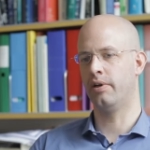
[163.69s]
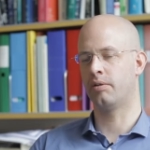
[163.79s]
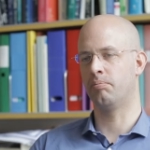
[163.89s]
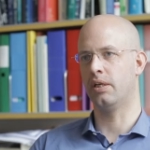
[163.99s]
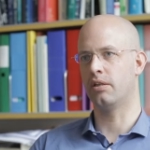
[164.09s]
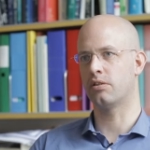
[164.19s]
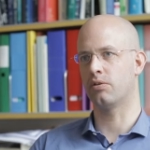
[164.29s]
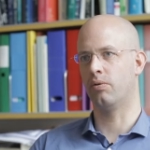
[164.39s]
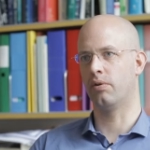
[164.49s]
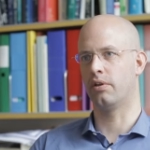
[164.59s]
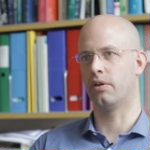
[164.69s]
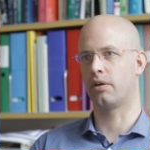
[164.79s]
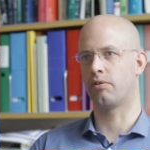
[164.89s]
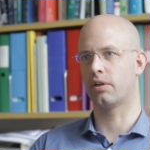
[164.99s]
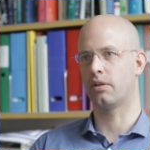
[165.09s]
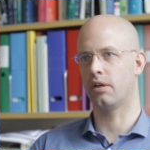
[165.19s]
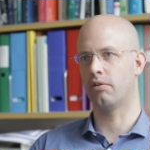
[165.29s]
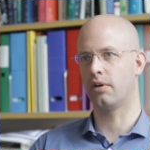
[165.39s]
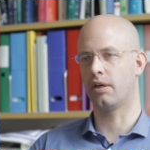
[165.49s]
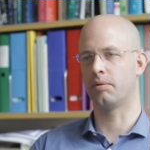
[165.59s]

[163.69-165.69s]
It meets all the criteria.